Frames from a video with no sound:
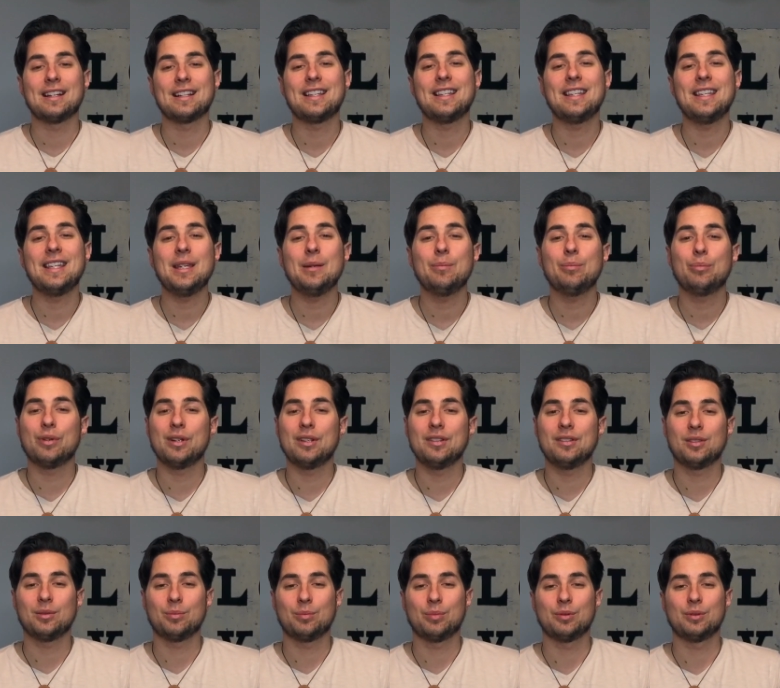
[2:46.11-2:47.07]
a key
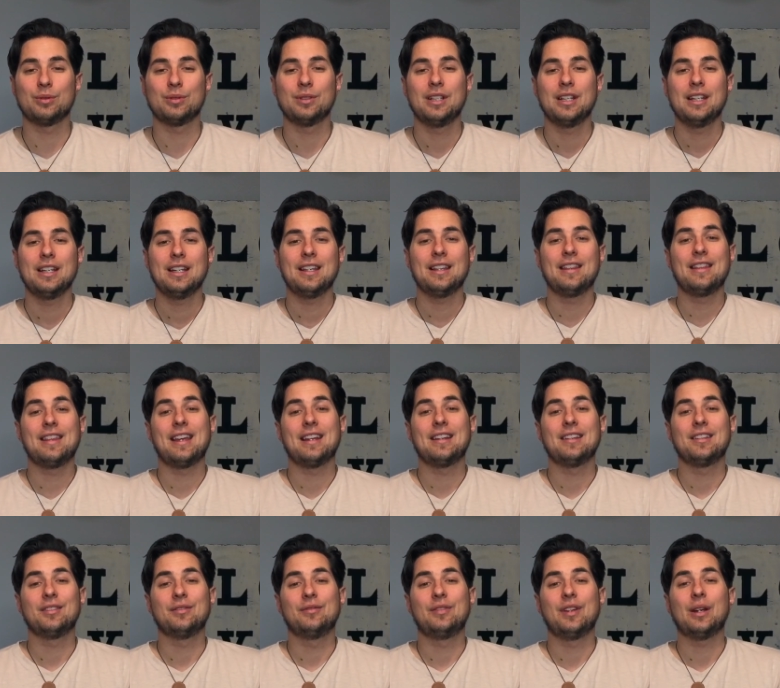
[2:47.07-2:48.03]
principle that
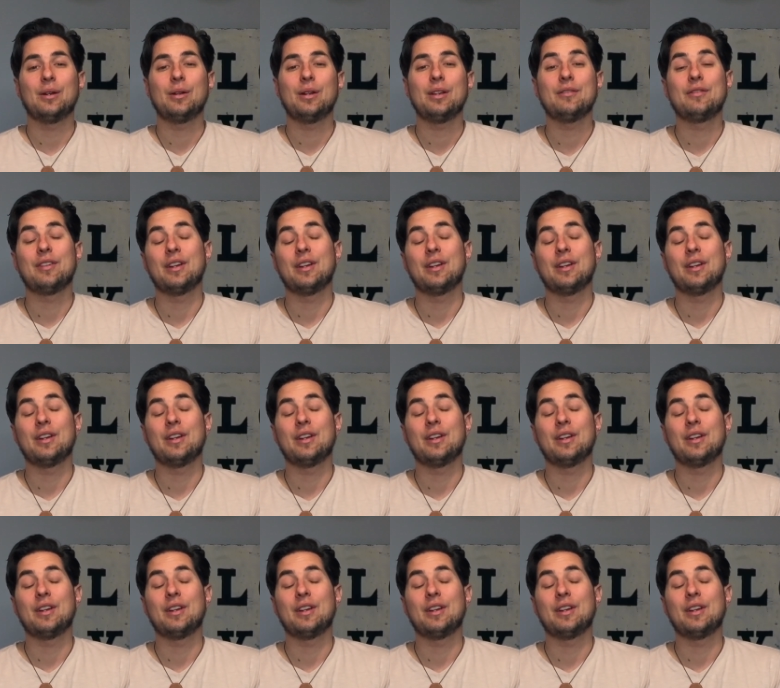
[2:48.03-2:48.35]
is very,